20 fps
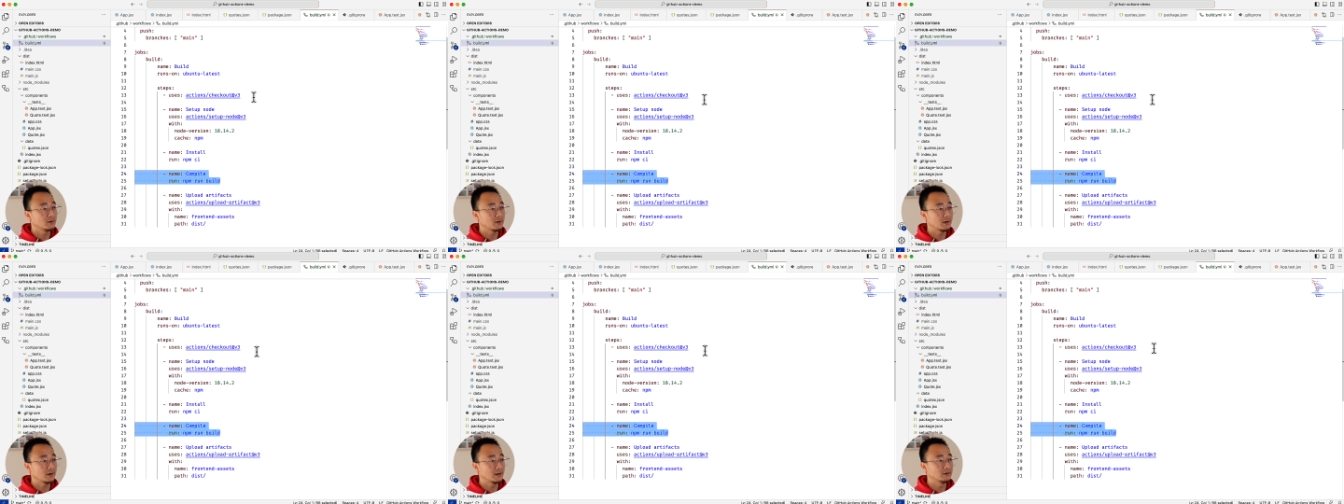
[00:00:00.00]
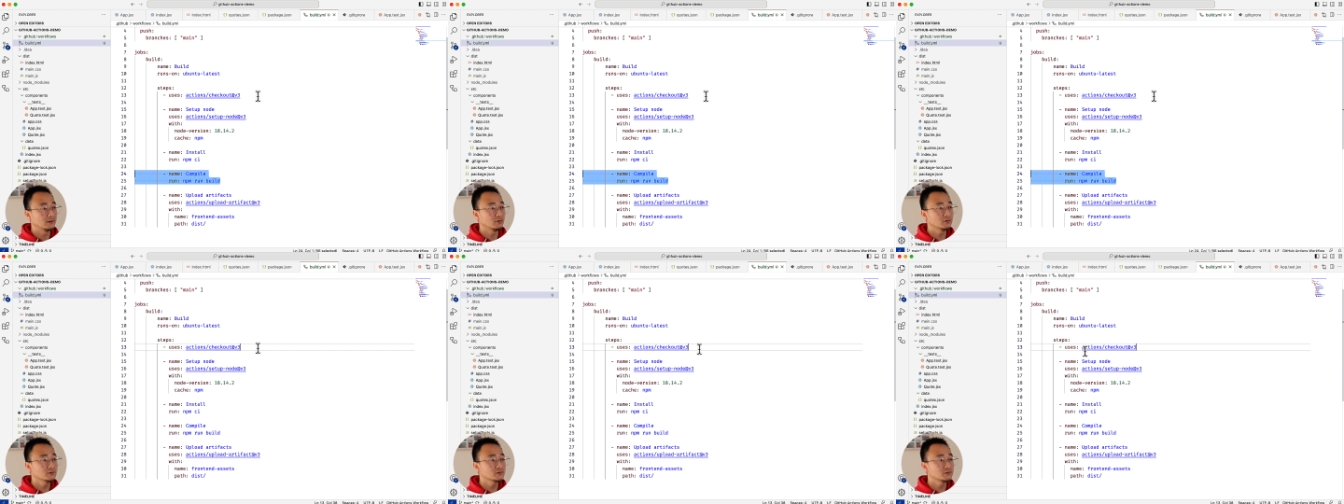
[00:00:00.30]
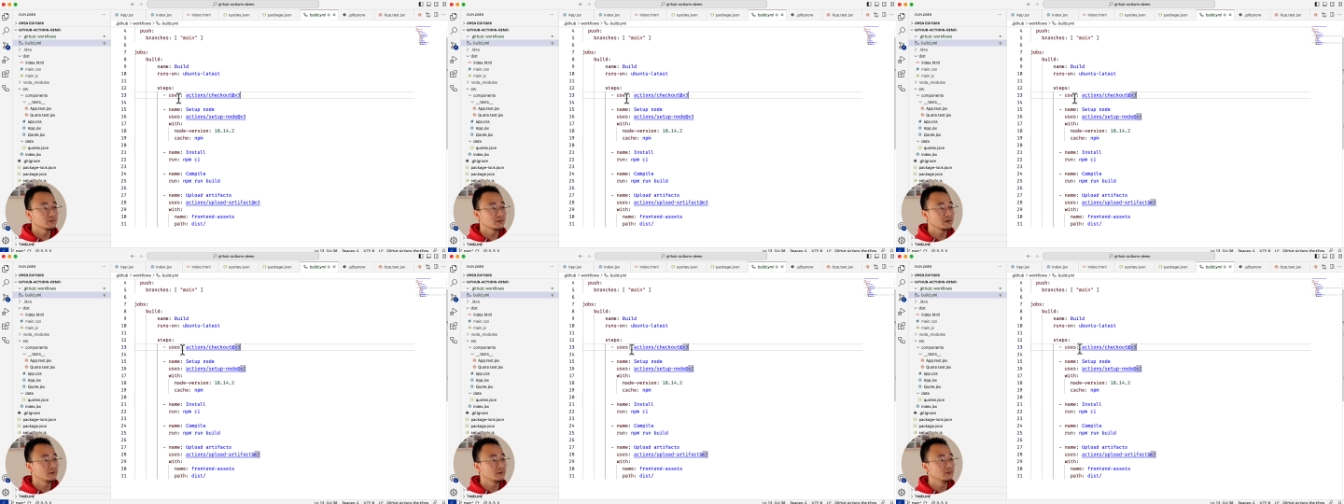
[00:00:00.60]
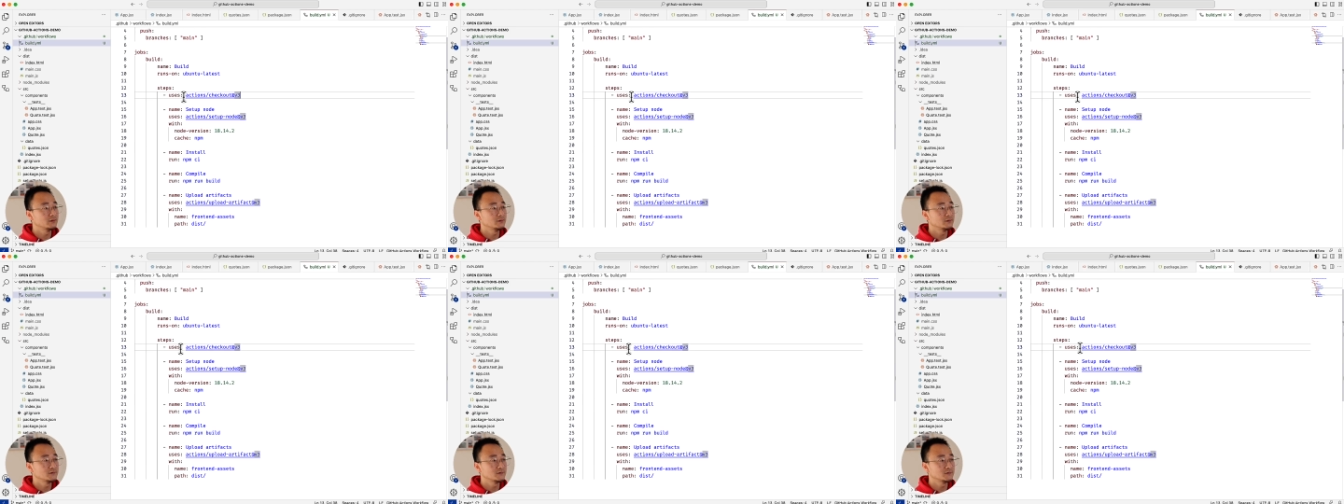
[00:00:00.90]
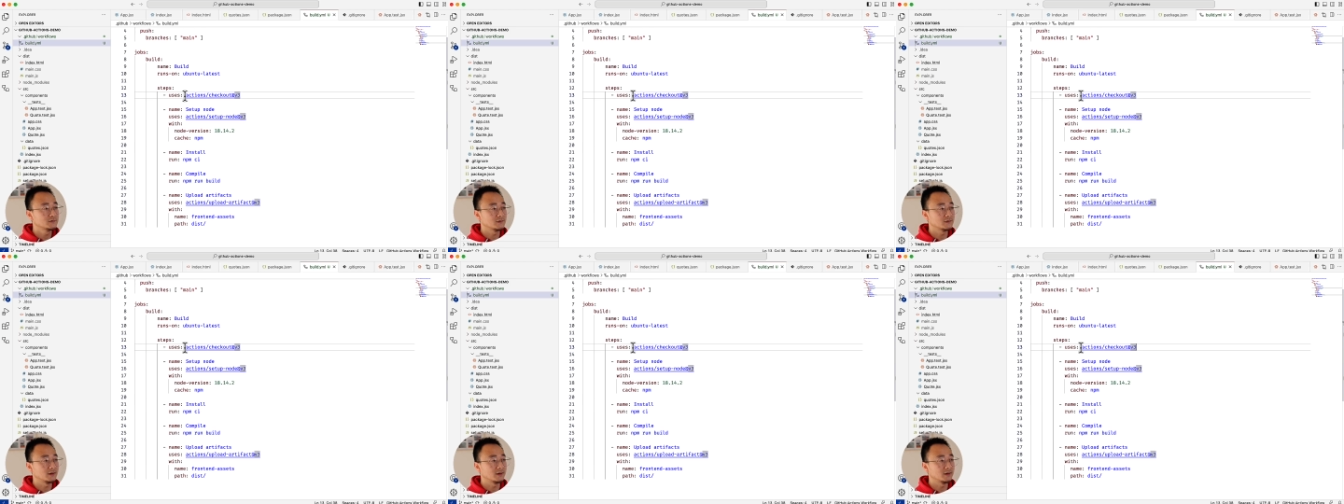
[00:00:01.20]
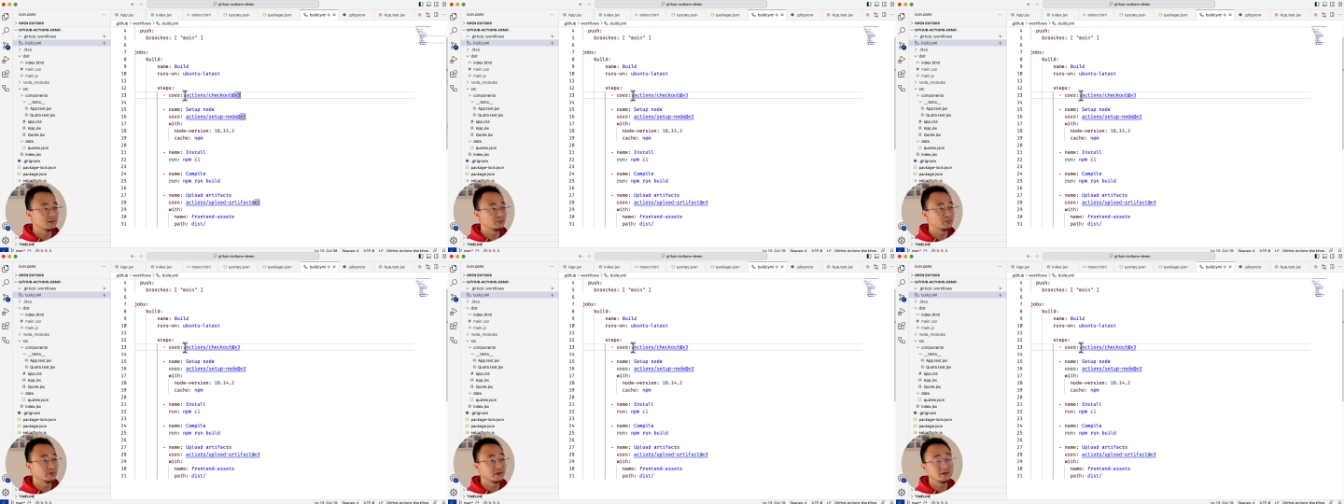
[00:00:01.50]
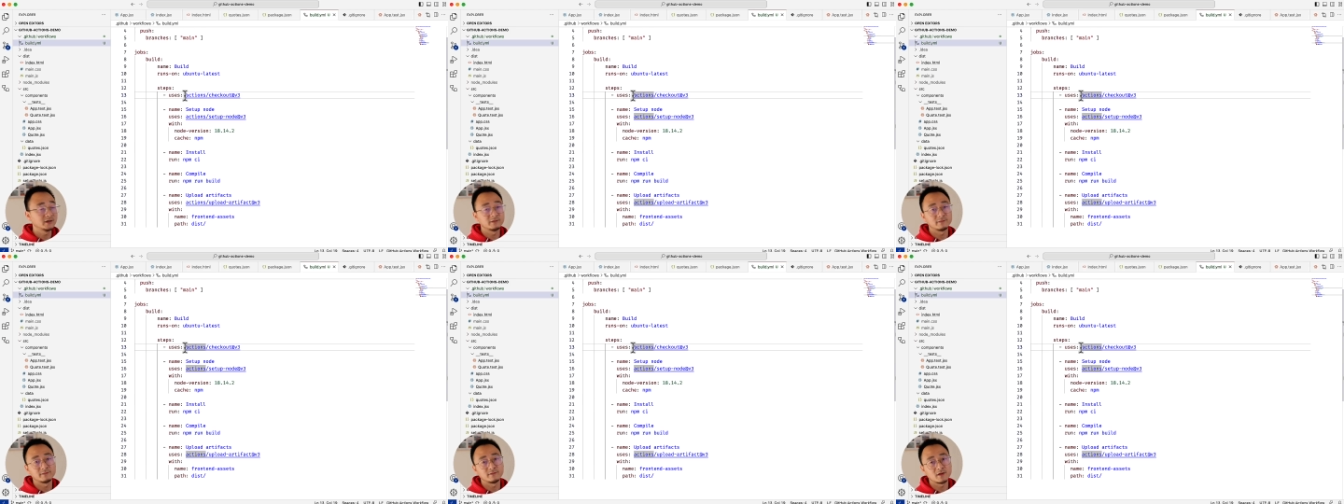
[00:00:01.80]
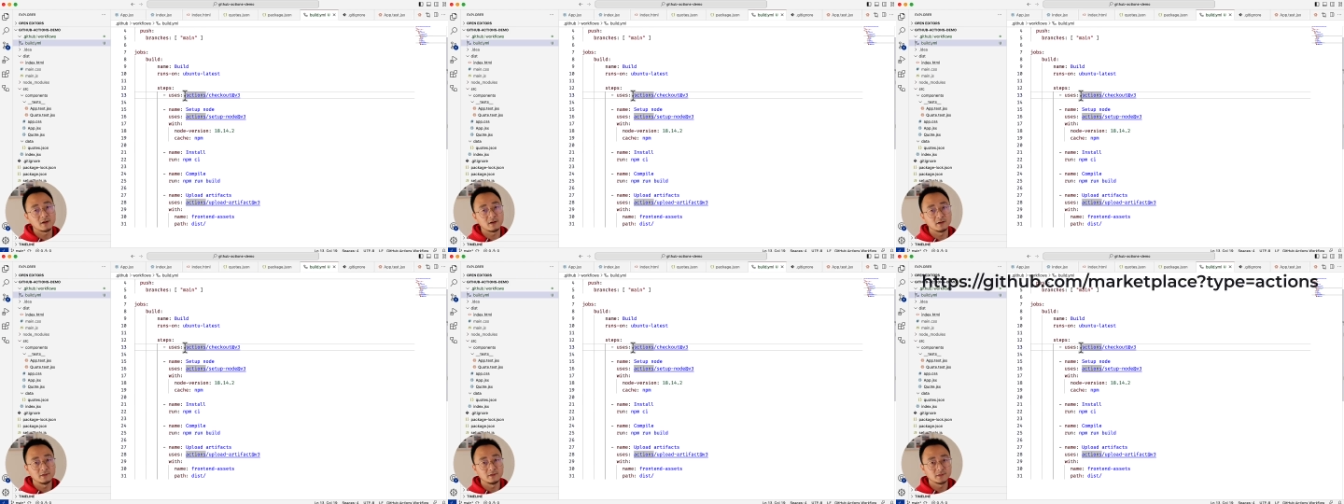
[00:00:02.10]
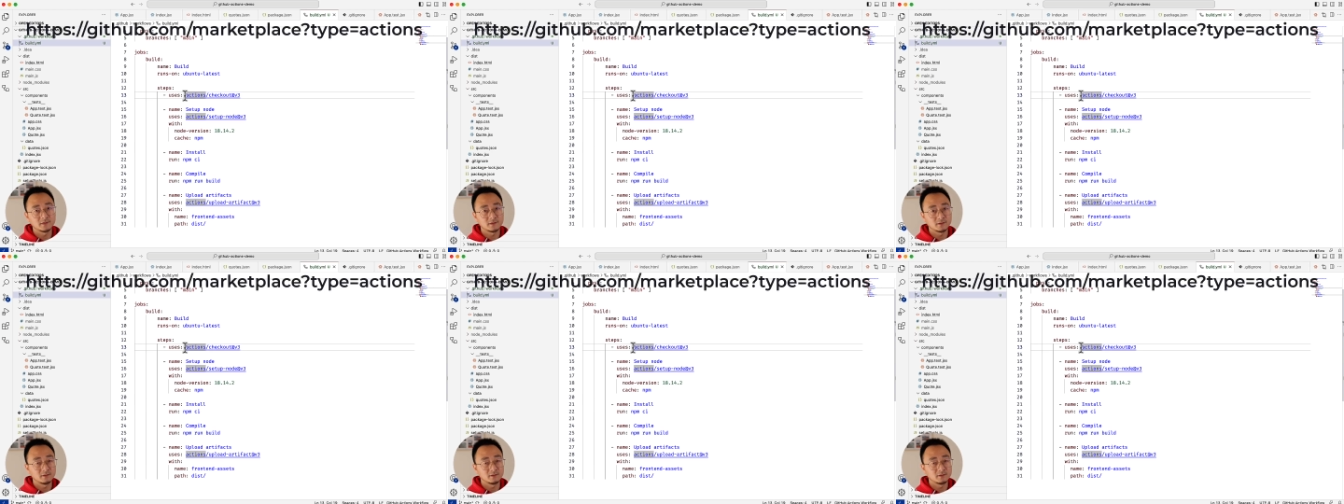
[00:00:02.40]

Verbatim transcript: And also you can use the predefined